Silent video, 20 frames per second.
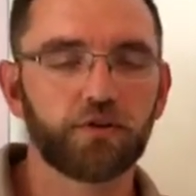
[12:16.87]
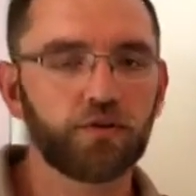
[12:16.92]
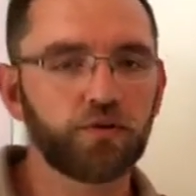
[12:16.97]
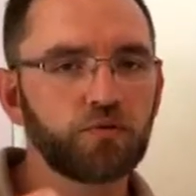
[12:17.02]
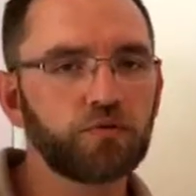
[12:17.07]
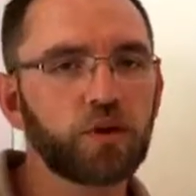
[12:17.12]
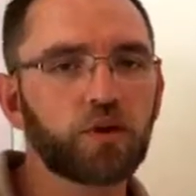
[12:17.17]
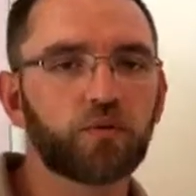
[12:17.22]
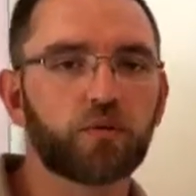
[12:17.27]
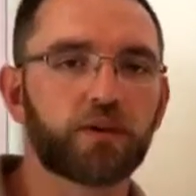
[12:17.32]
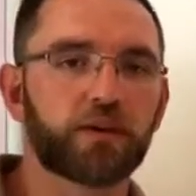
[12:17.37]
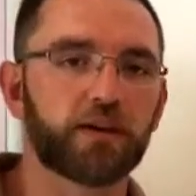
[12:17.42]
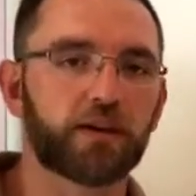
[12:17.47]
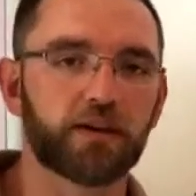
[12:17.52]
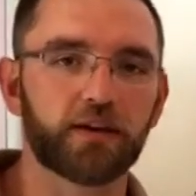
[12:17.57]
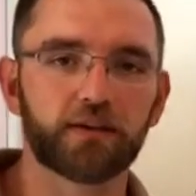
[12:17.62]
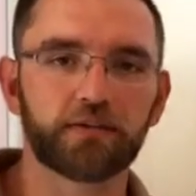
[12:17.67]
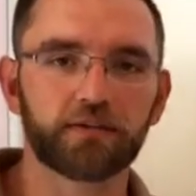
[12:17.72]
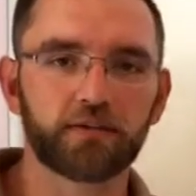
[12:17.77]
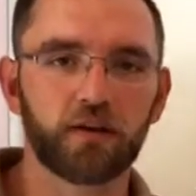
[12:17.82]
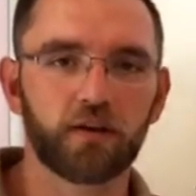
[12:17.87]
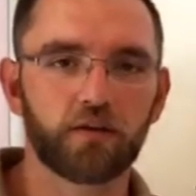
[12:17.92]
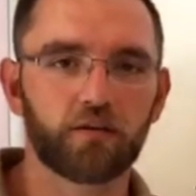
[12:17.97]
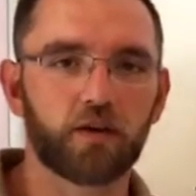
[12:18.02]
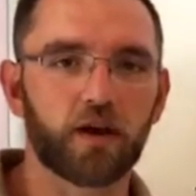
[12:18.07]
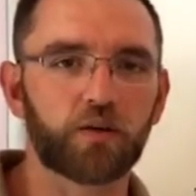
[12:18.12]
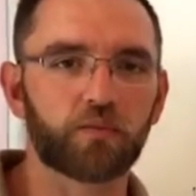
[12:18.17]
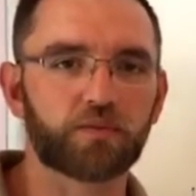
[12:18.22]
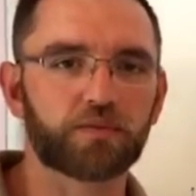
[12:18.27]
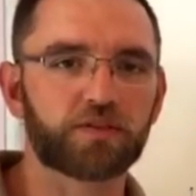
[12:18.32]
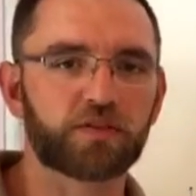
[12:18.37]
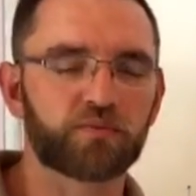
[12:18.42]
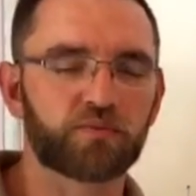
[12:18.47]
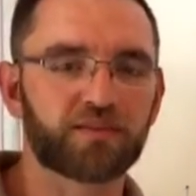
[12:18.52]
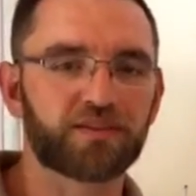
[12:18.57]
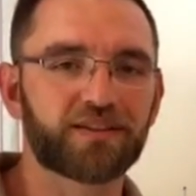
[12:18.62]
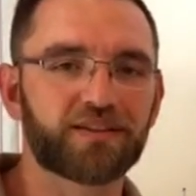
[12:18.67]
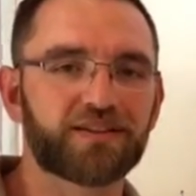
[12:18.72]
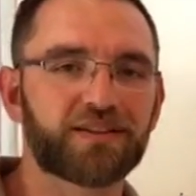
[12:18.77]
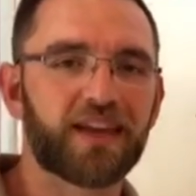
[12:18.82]
You know what it is, right? When someone
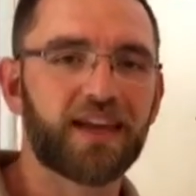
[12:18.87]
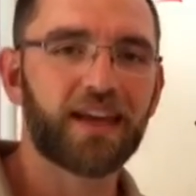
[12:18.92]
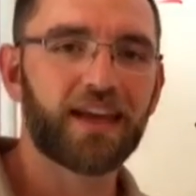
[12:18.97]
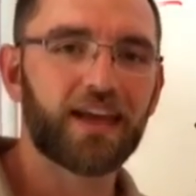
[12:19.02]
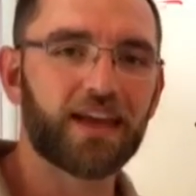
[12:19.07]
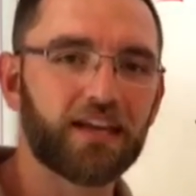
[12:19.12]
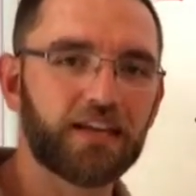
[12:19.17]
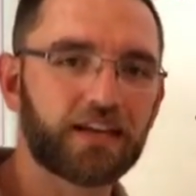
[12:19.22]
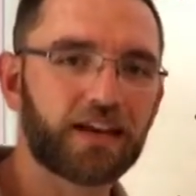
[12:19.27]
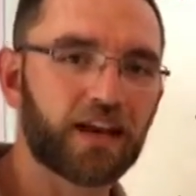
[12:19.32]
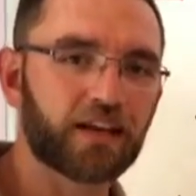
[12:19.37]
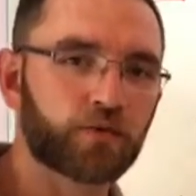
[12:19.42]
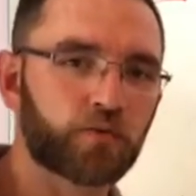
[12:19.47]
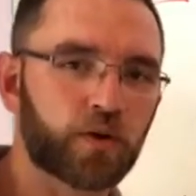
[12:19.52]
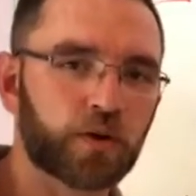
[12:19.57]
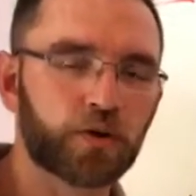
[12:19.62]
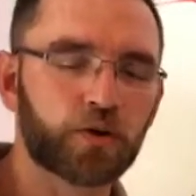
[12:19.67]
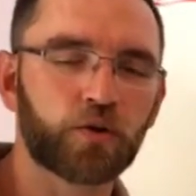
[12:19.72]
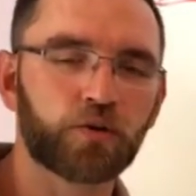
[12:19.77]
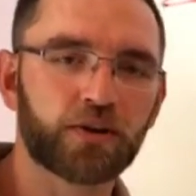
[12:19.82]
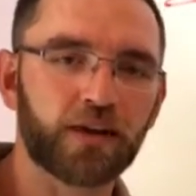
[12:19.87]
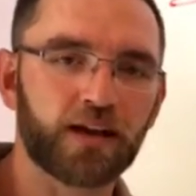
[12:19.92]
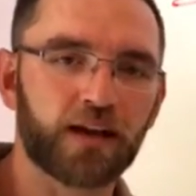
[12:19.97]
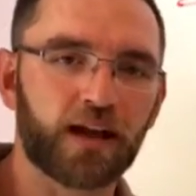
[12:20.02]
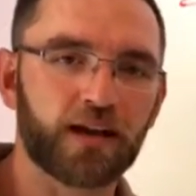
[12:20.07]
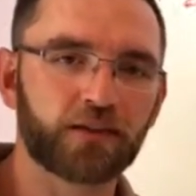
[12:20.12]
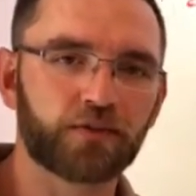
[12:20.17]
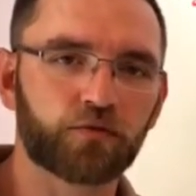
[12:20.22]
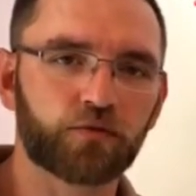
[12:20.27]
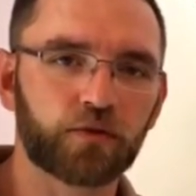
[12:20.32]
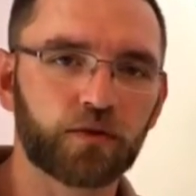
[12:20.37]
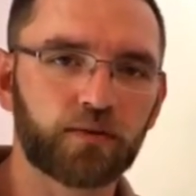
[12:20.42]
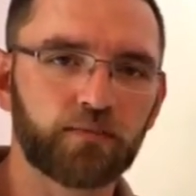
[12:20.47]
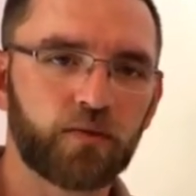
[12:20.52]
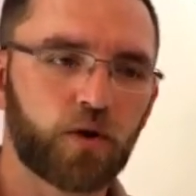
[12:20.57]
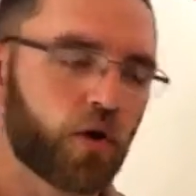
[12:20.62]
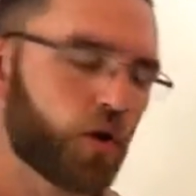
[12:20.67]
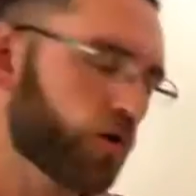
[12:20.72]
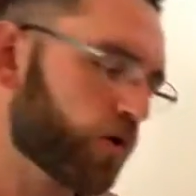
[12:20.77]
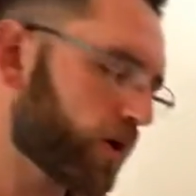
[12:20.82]
says, hey, you guys want to go get ice
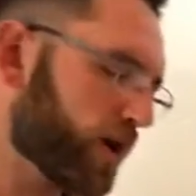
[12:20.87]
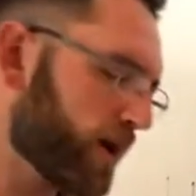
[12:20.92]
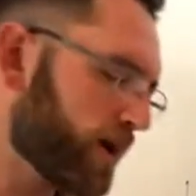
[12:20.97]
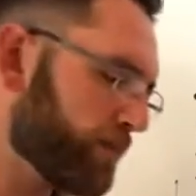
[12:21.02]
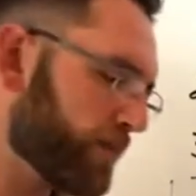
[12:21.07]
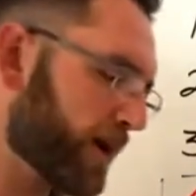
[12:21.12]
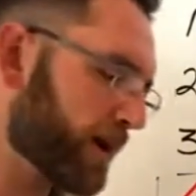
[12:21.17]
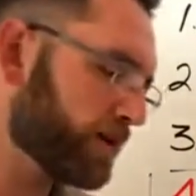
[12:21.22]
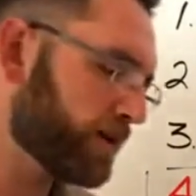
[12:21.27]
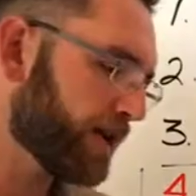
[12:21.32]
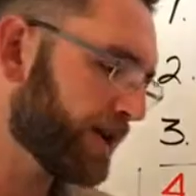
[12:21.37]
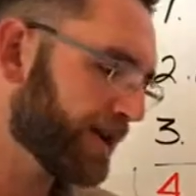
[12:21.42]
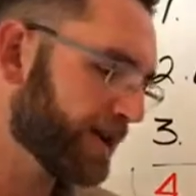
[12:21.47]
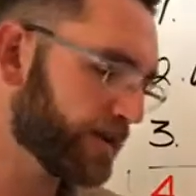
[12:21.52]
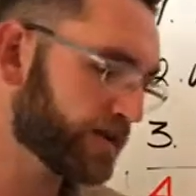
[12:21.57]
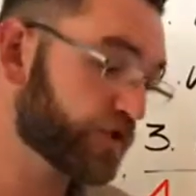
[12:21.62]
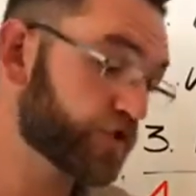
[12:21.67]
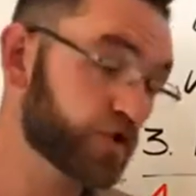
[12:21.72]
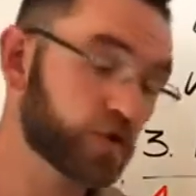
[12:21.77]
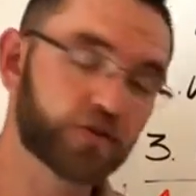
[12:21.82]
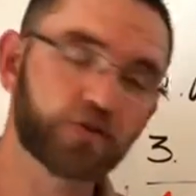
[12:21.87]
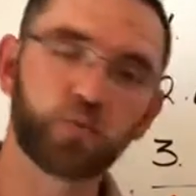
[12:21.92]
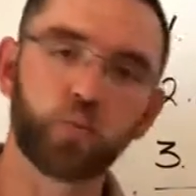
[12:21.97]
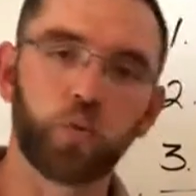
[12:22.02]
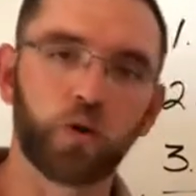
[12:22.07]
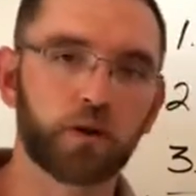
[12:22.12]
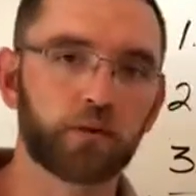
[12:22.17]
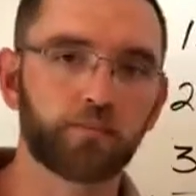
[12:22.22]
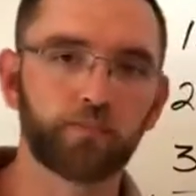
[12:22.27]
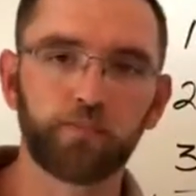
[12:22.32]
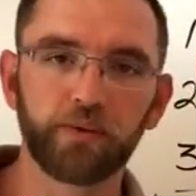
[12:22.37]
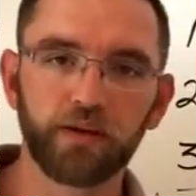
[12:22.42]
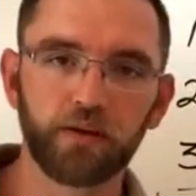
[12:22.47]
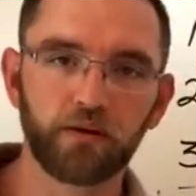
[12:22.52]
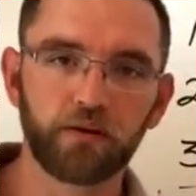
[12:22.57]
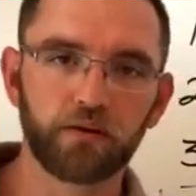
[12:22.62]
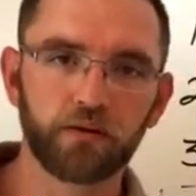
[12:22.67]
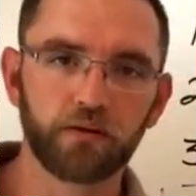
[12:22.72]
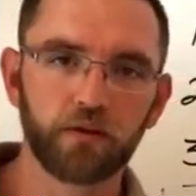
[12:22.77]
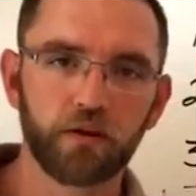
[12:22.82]
cream? Or, hey, man, it's just one
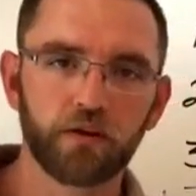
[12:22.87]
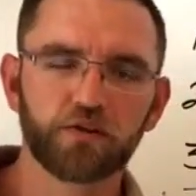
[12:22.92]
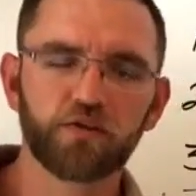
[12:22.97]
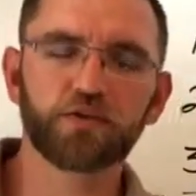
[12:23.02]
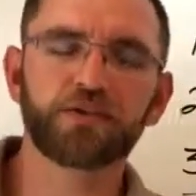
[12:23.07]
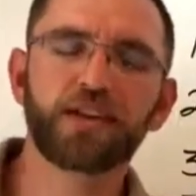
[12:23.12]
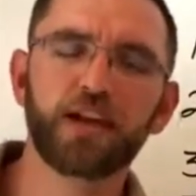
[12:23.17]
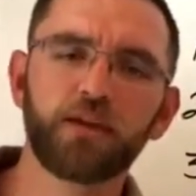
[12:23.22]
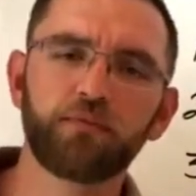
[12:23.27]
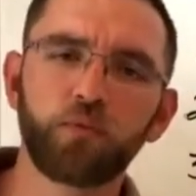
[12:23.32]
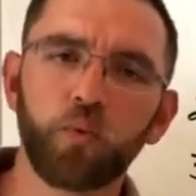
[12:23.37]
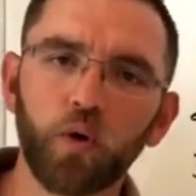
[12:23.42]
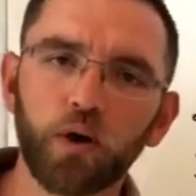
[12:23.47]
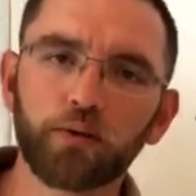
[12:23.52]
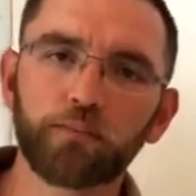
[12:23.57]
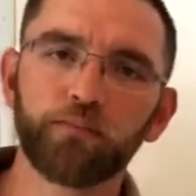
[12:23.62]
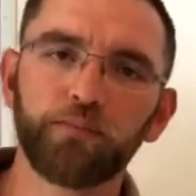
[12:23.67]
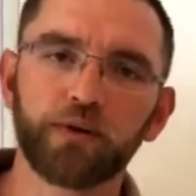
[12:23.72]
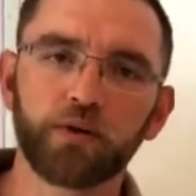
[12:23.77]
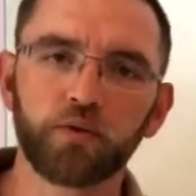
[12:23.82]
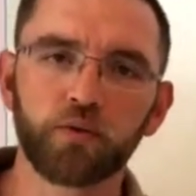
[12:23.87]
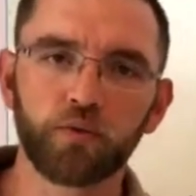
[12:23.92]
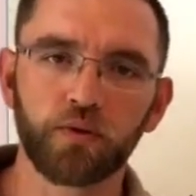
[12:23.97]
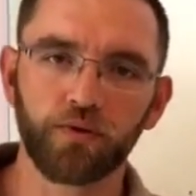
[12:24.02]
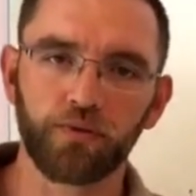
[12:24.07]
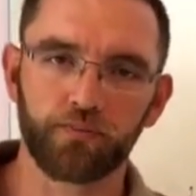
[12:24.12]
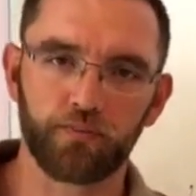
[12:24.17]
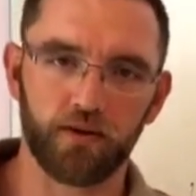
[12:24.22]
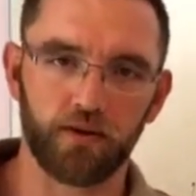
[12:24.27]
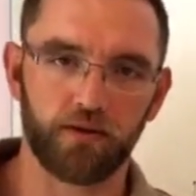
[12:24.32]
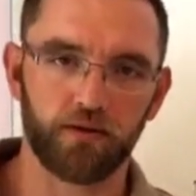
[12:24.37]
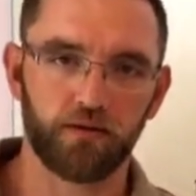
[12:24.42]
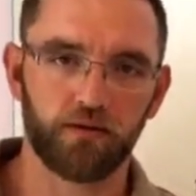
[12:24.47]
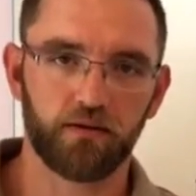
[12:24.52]
beer. Just have one beer with me.